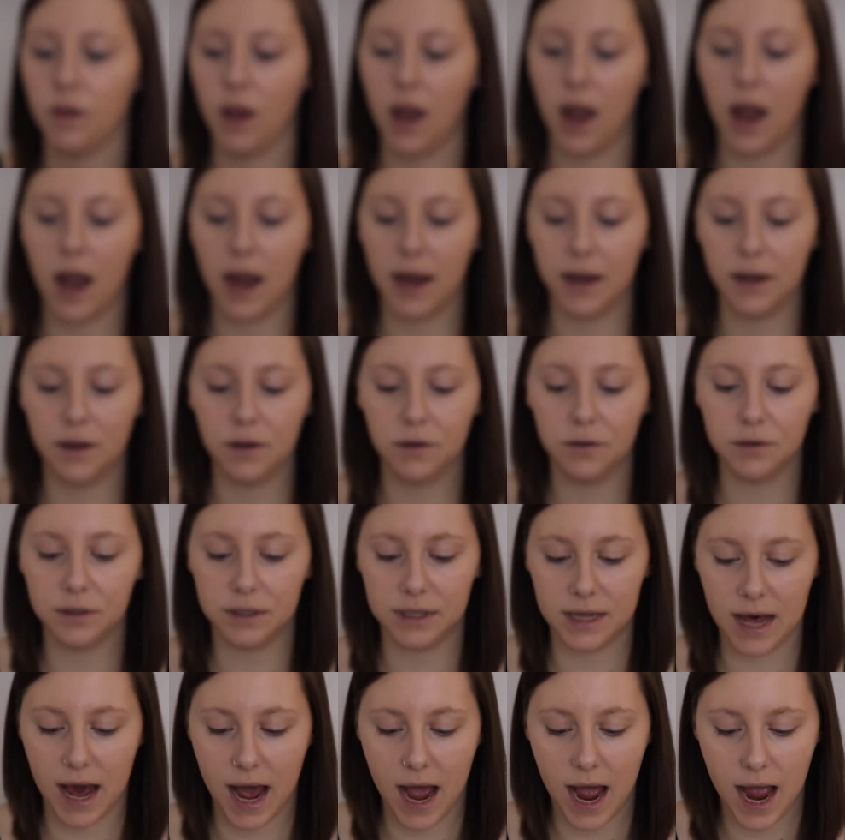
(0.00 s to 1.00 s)
I
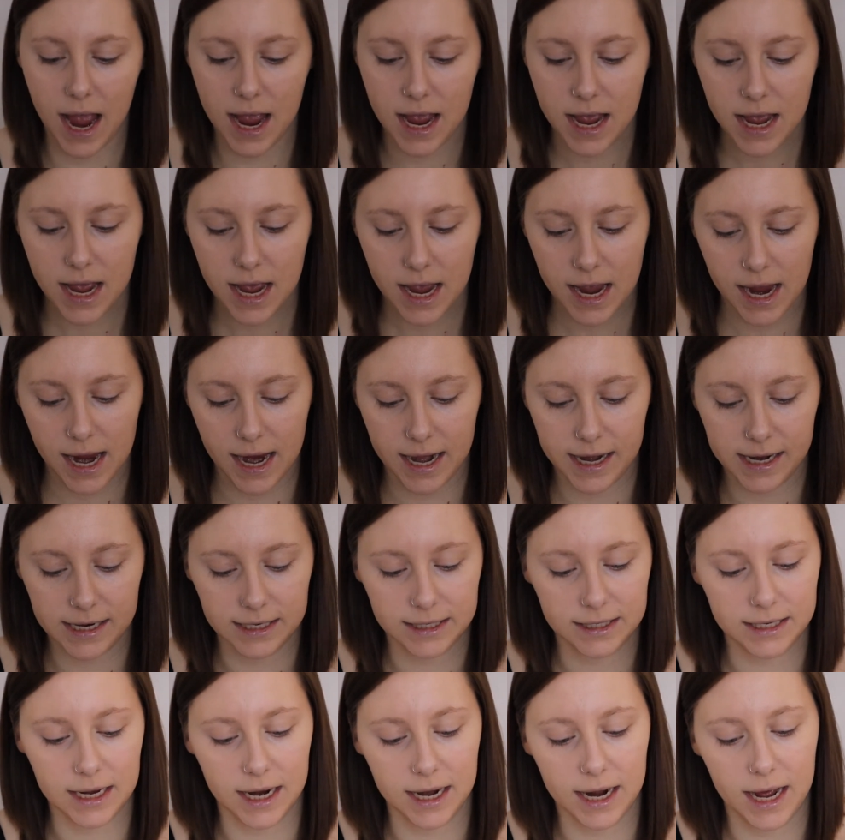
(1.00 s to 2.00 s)
use that and
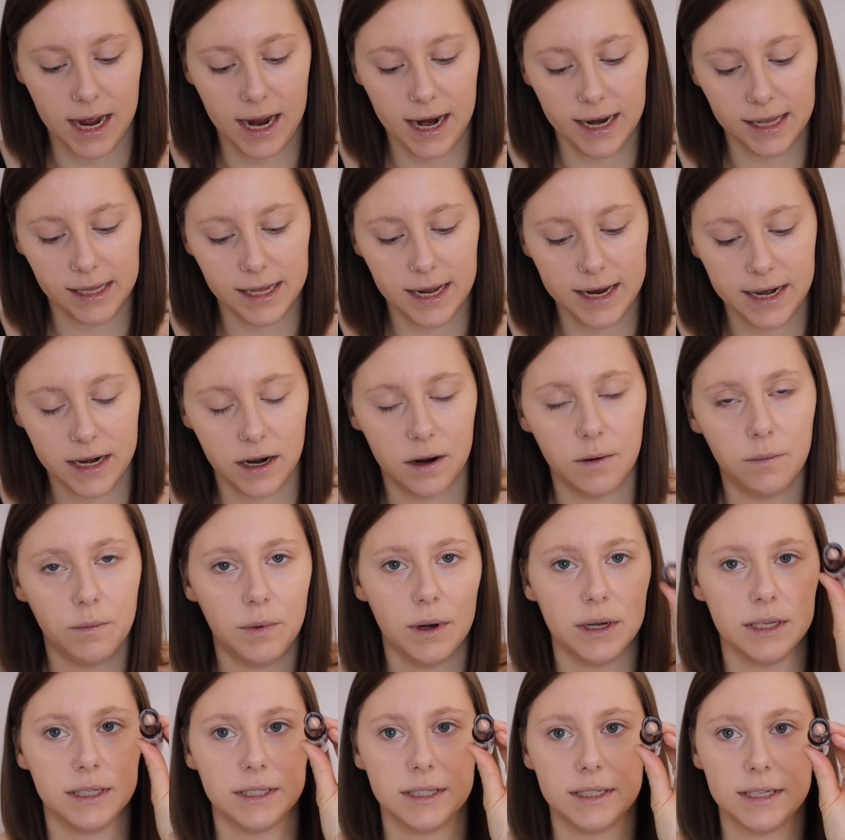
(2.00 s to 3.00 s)
it's got a highlight on
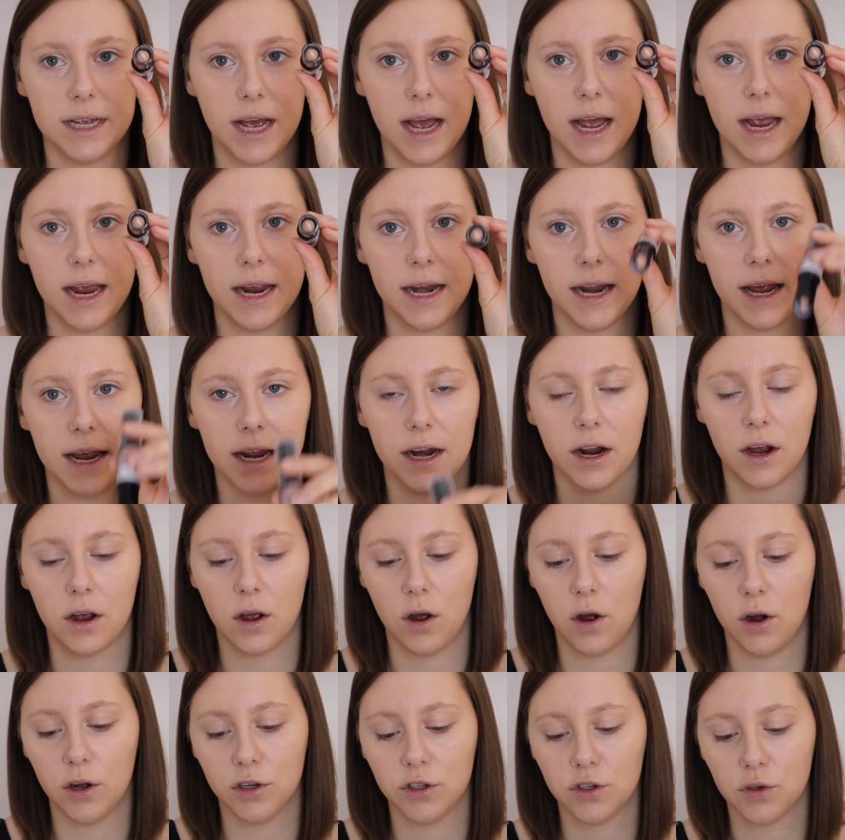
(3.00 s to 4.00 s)
one side and a
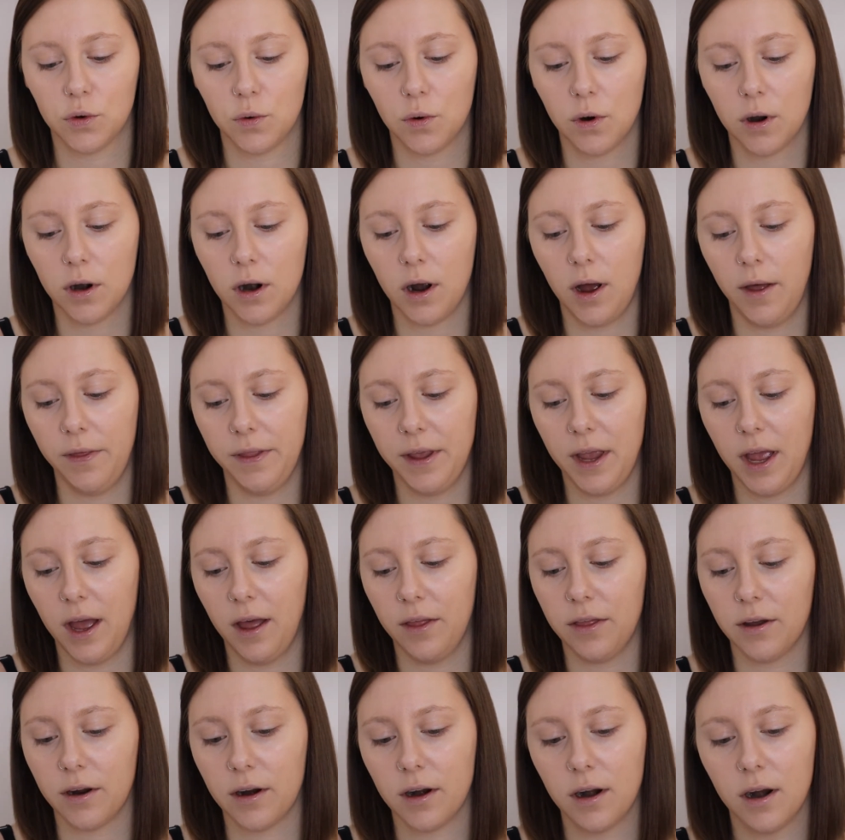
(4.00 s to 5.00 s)
contour on the
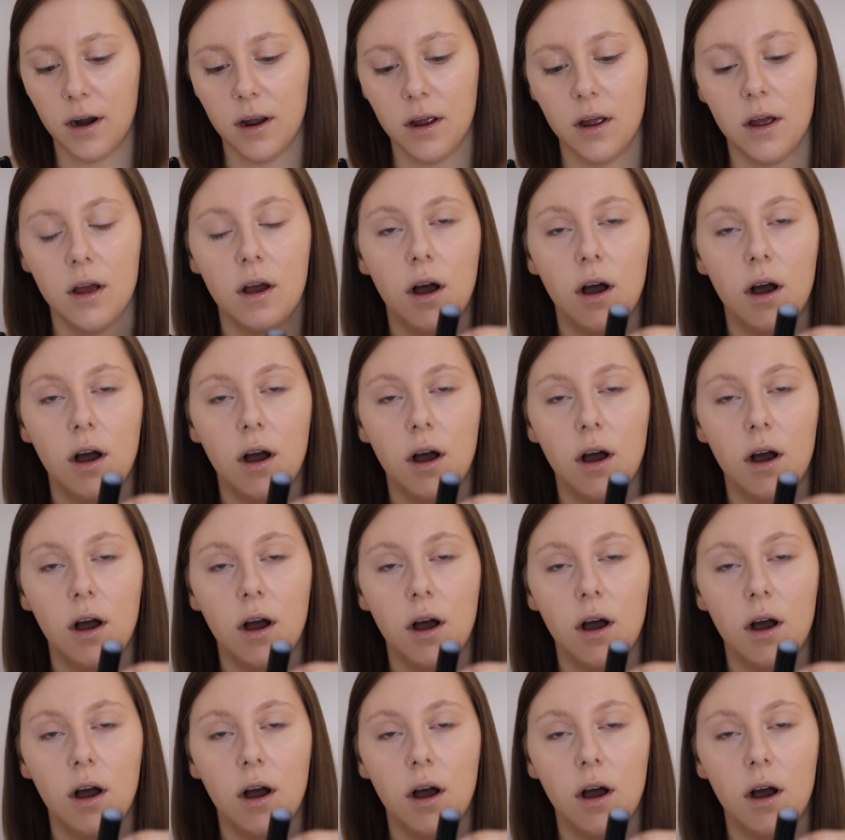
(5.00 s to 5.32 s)
other.